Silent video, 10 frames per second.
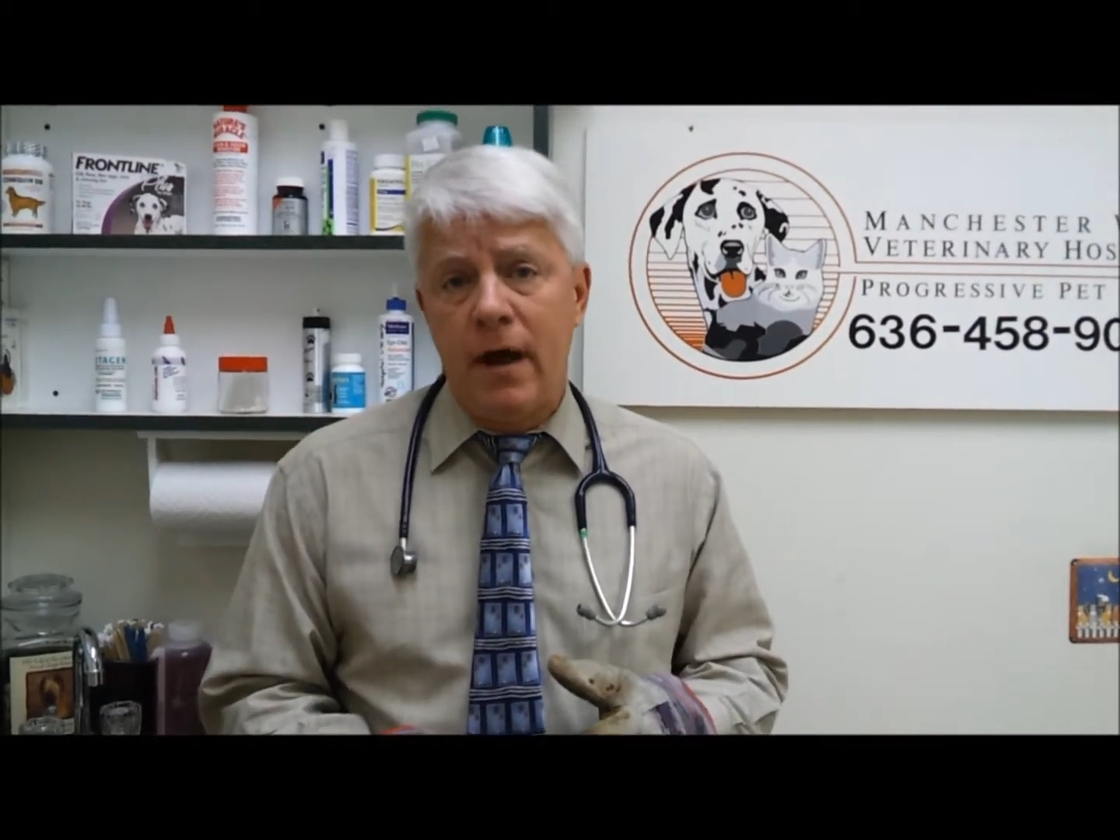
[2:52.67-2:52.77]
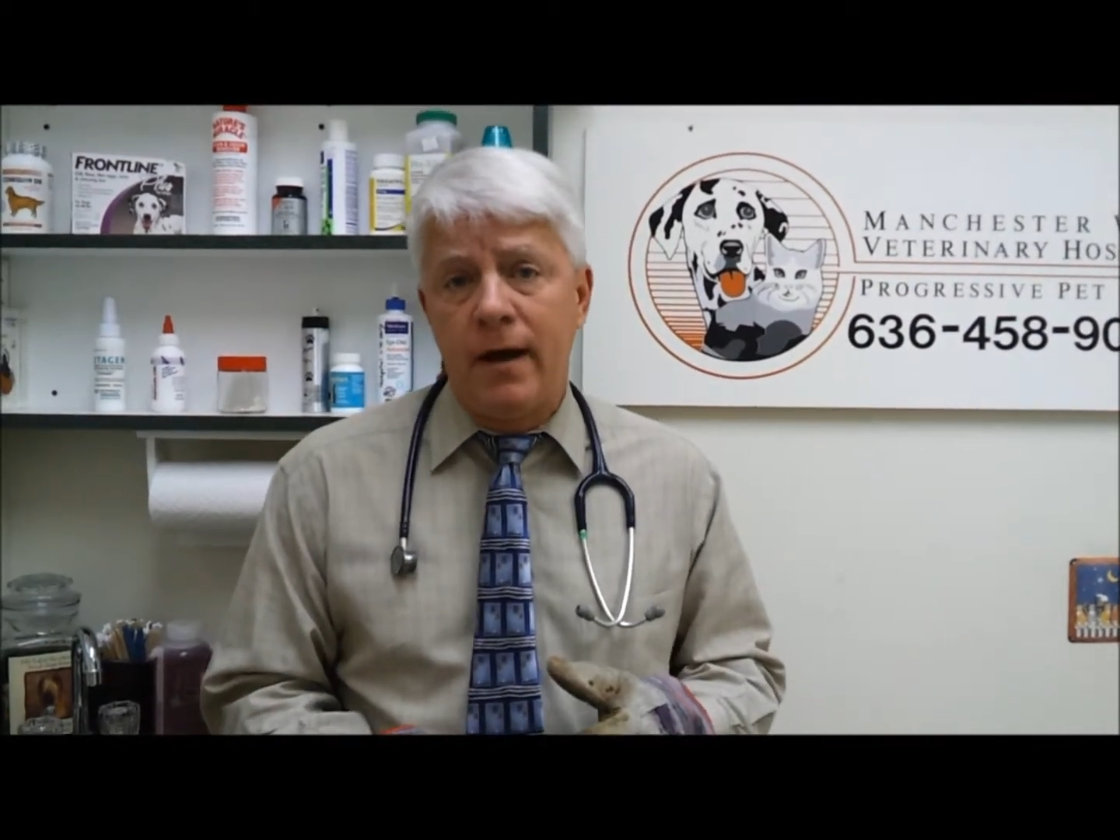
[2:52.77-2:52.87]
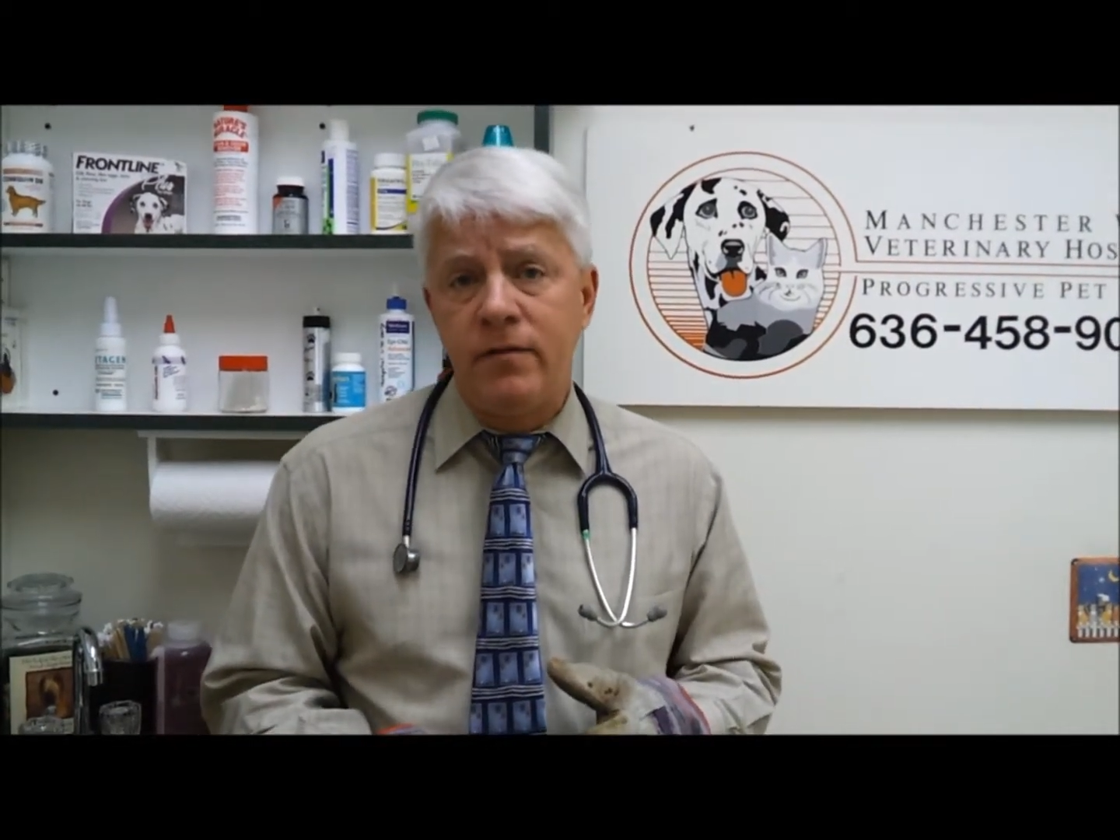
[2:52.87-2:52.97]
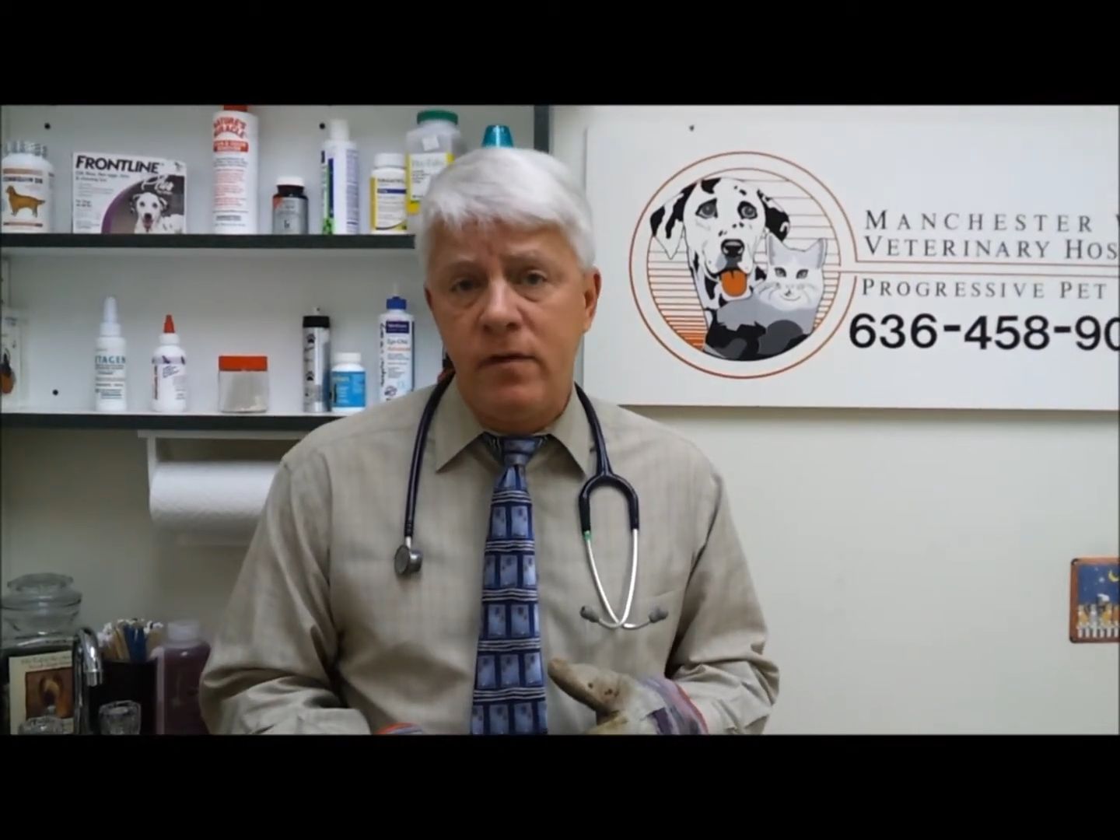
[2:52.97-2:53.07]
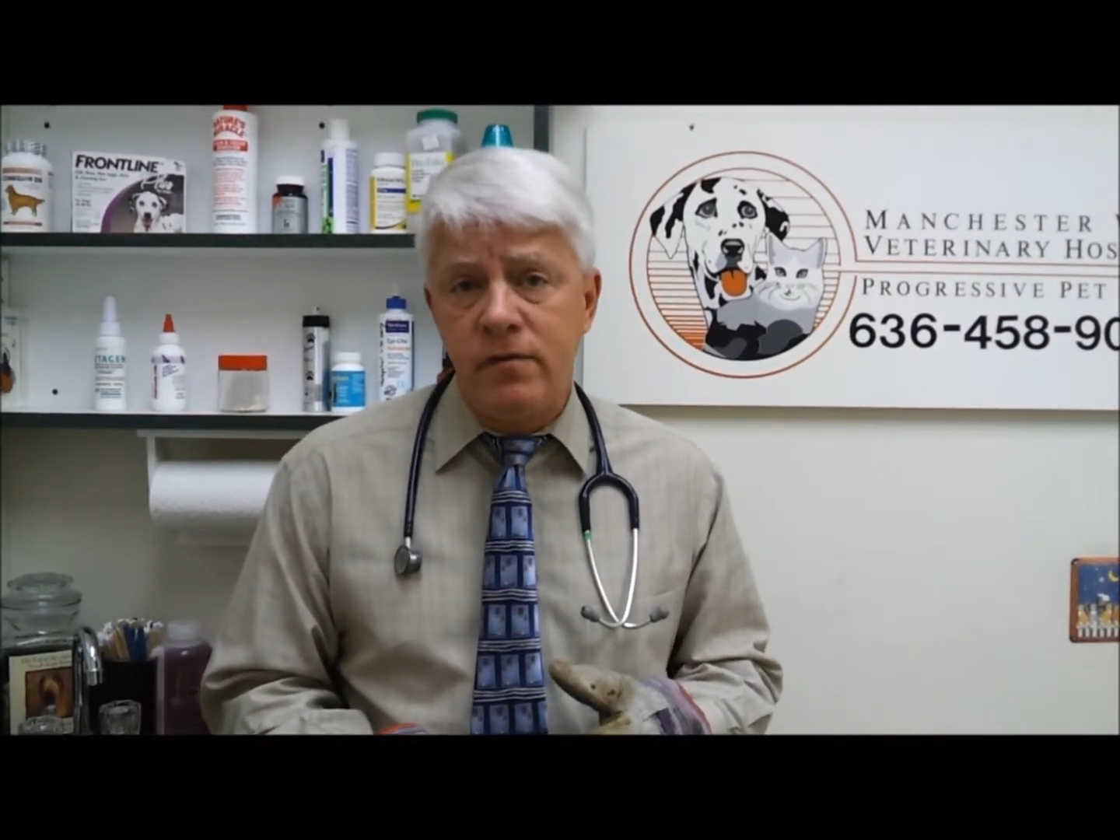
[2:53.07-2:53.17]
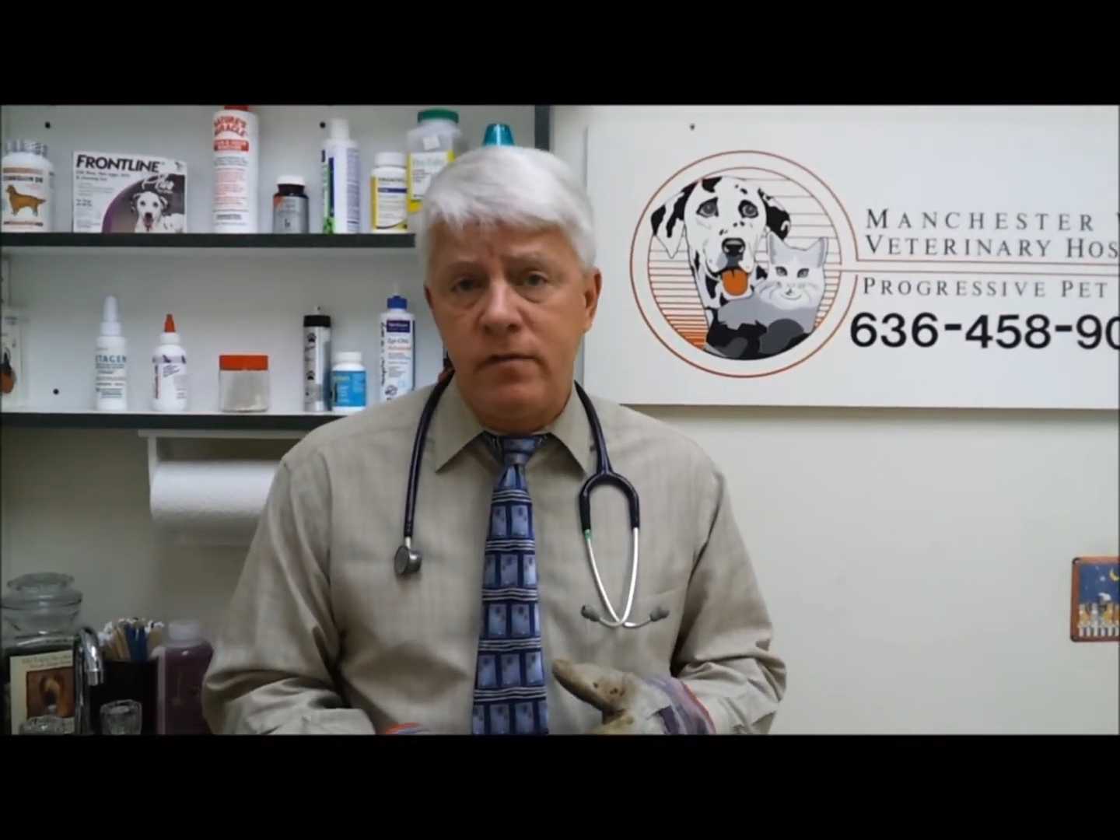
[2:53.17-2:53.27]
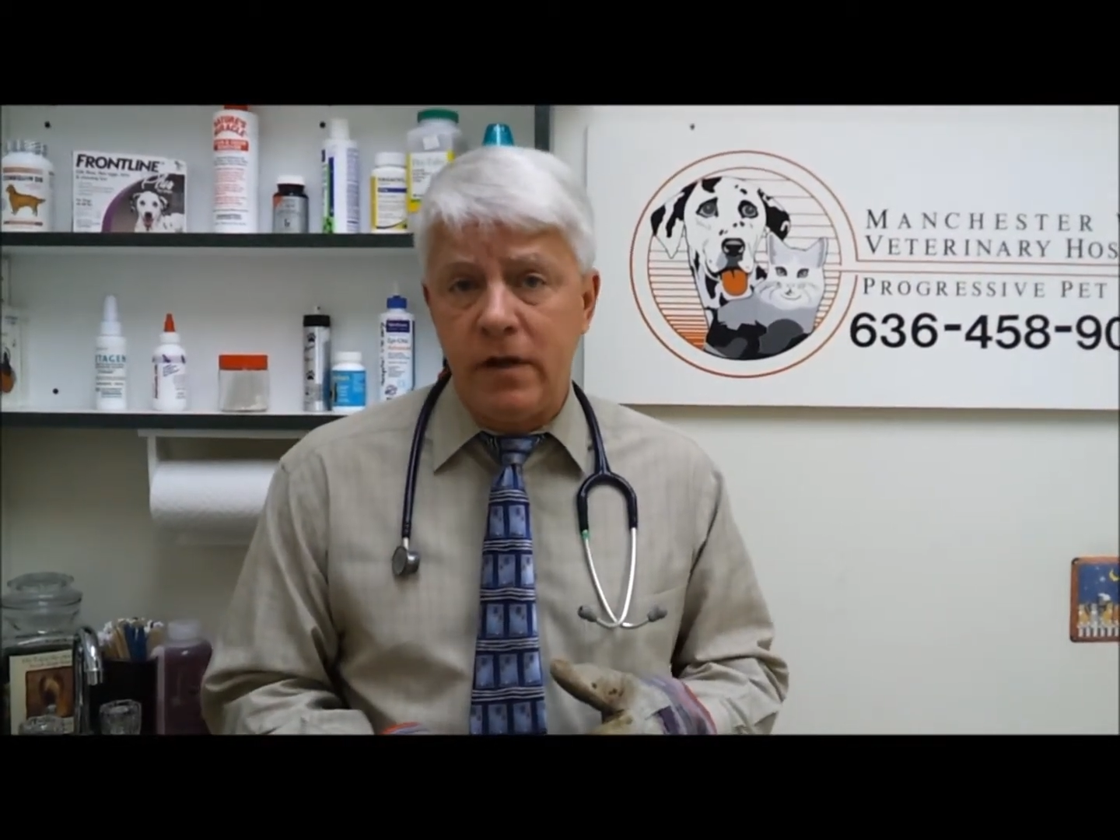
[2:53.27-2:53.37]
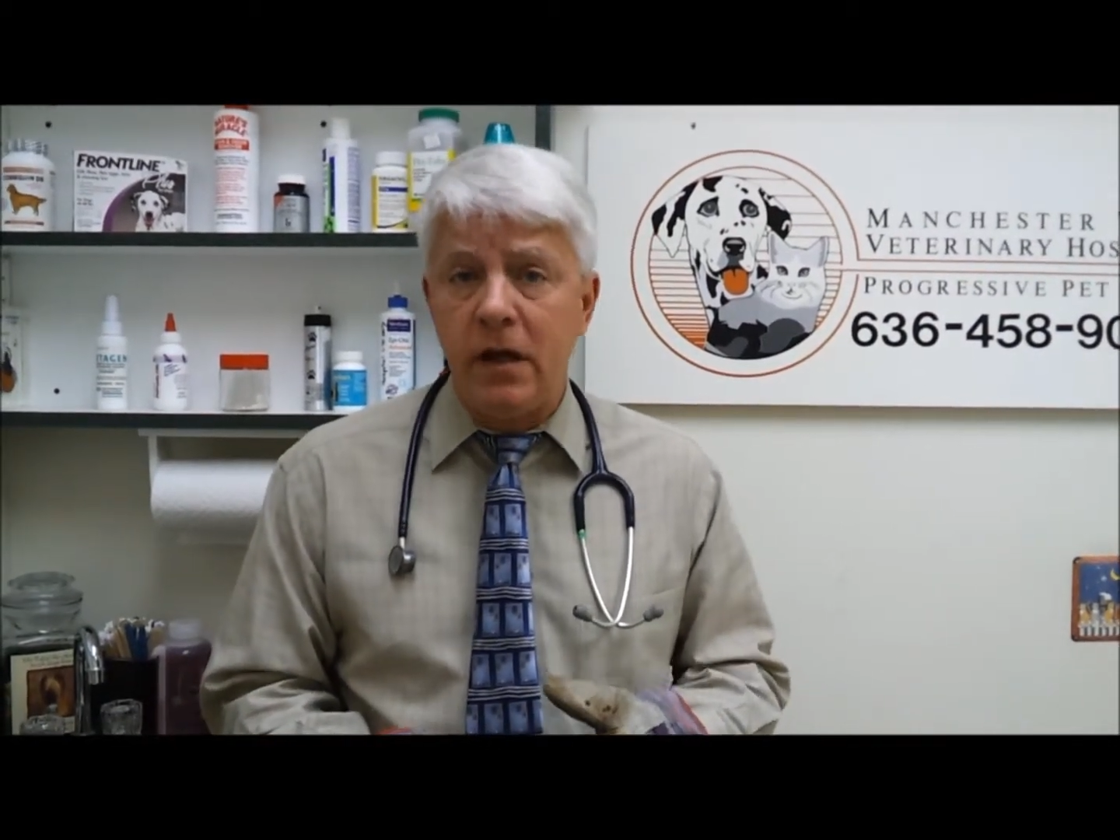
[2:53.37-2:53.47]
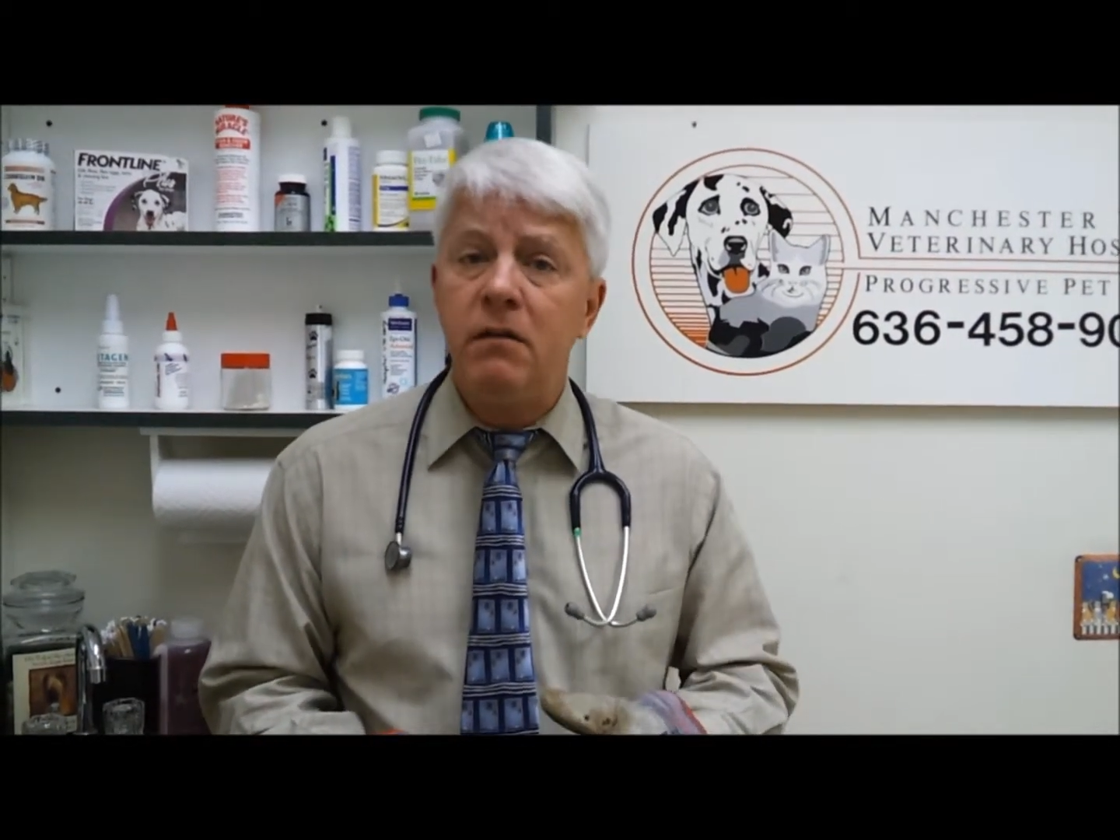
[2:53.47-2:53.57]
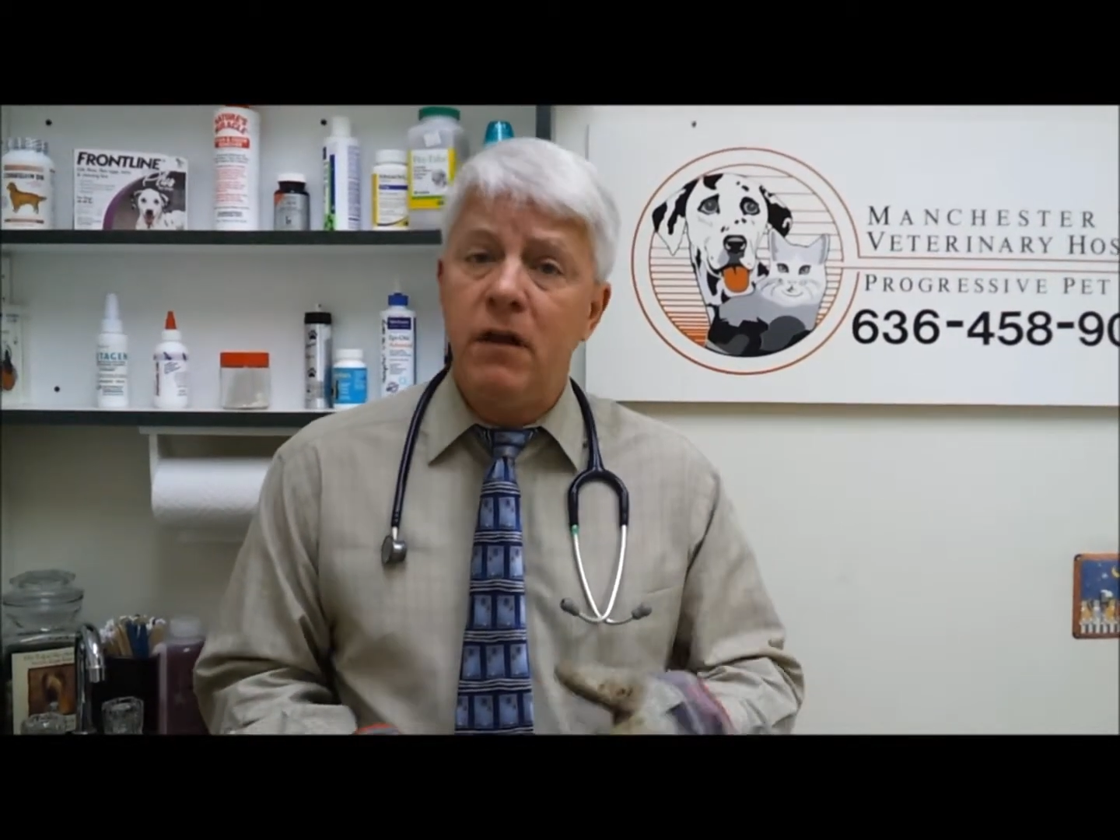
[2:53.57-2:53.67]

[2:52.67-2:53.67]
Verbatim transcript: toxicity,